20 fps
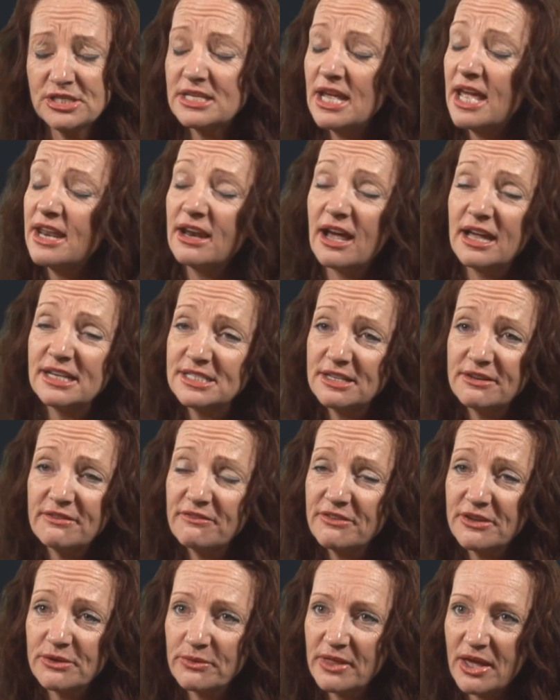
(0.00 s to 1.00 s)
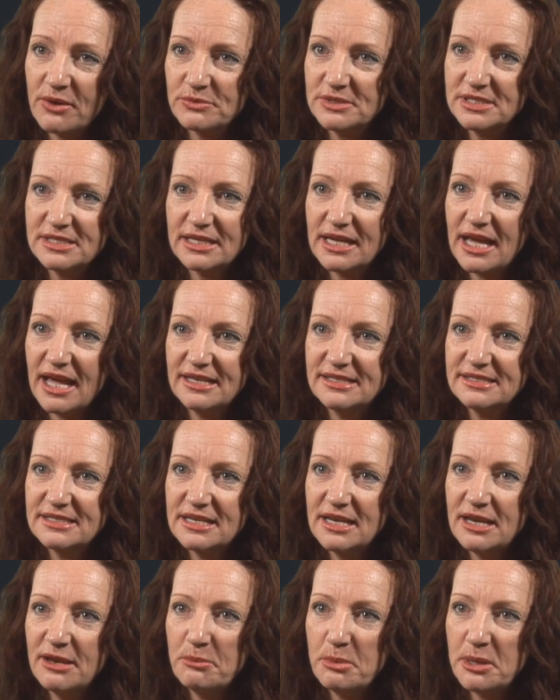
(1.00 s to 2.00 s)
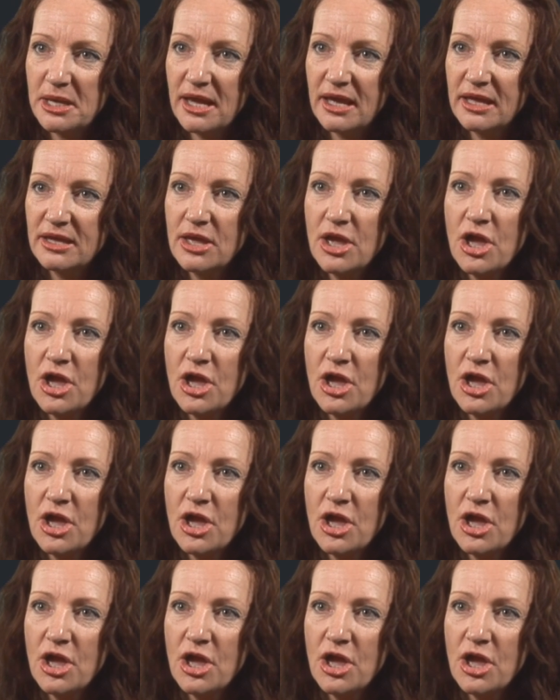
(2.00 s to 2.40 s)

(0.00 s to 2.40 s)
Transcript: and I didn't feel that was the case in Libya.